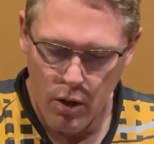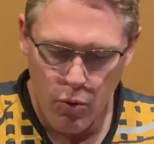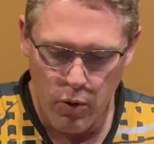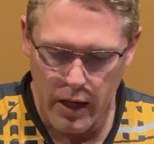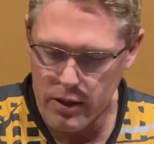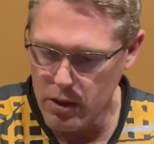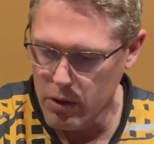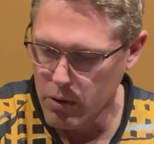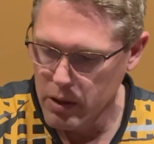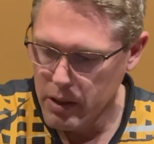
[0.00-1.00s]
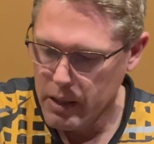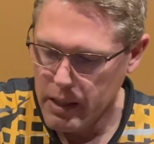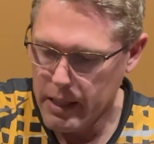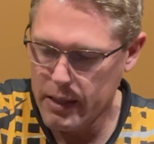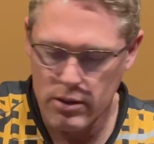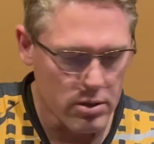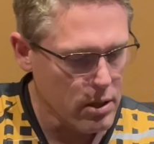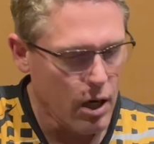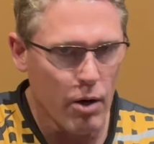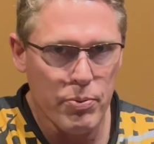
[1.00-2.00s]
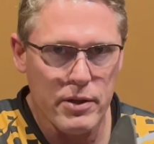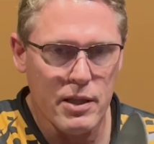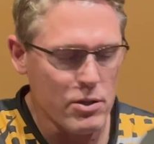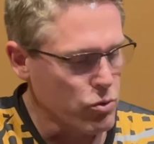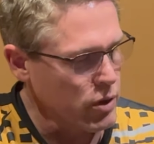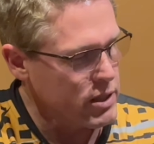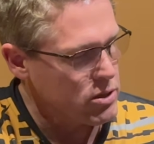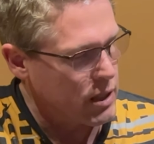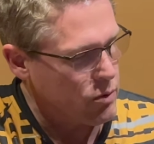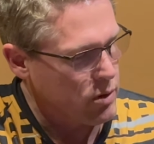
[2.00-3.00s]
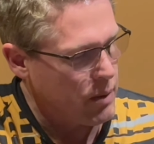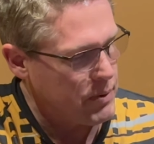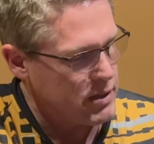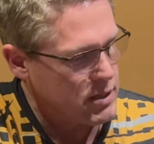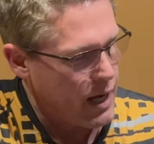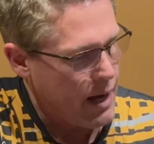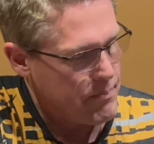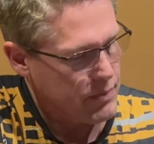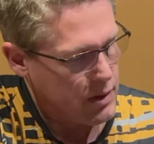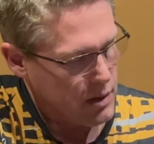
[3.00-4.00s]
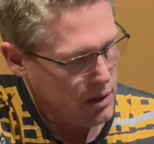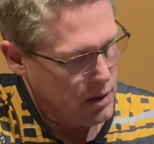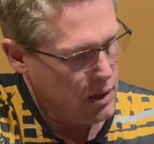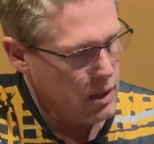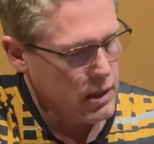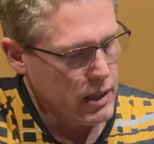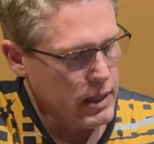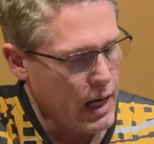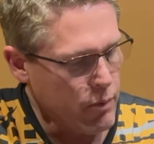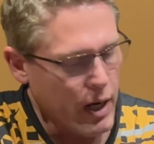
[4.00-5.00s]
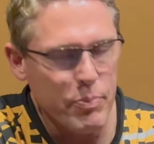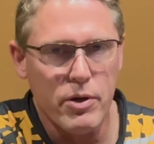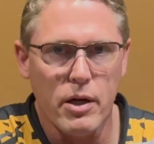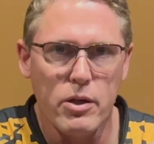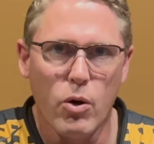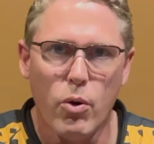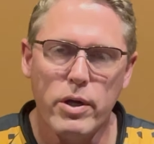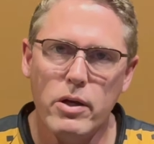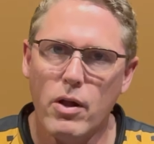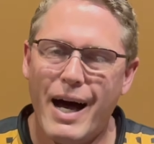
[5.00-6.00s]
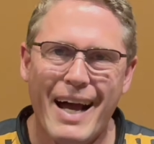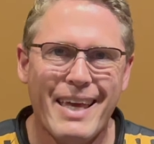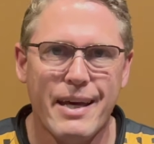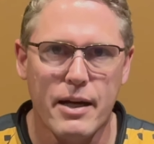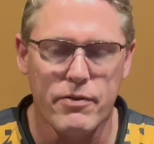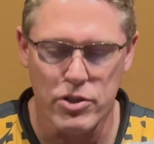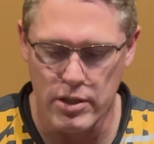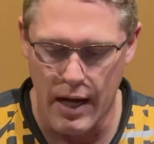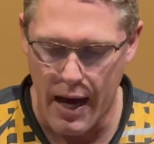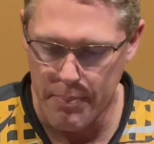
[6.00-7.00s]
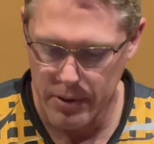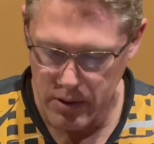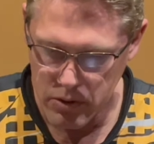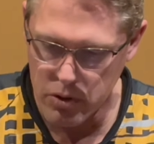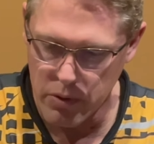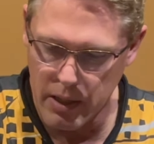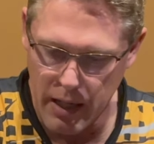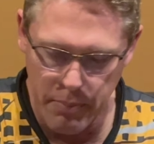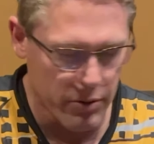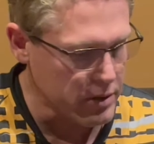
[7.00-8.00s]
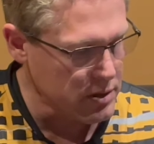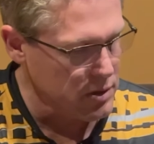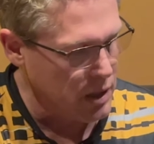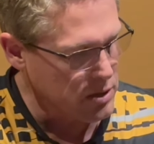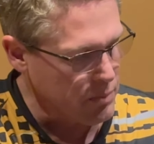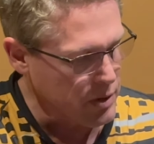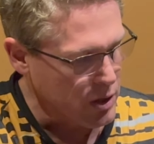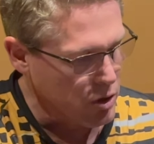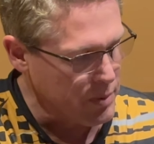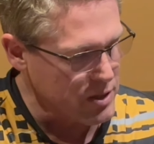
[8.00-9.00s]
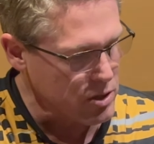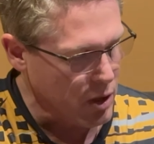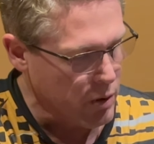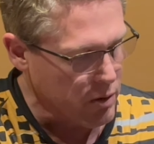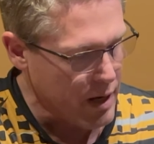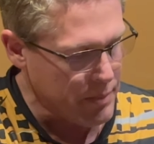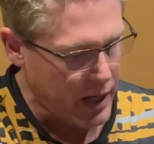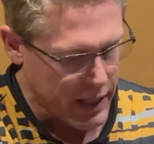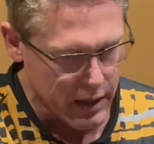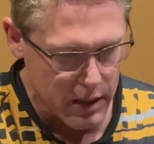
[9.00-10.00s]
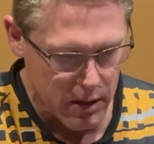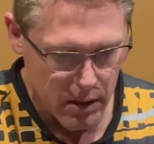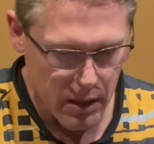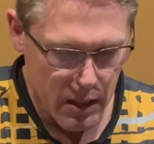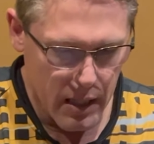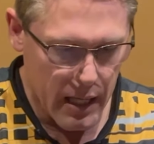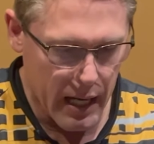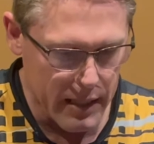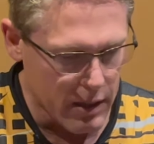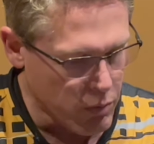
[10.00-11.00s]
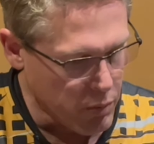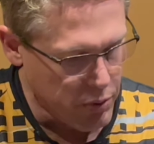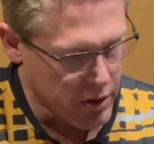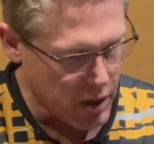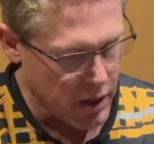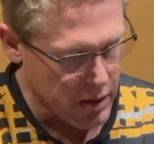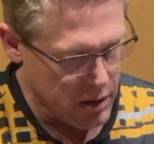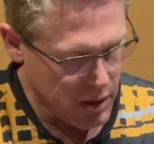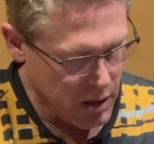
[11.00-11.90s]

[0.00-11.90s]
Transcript: what I do is I'll put this really slick one up at the top. Now when I put it on the whole heel, I can't ever stop. So then I put something a little bit slower right behind it, and then we'll put on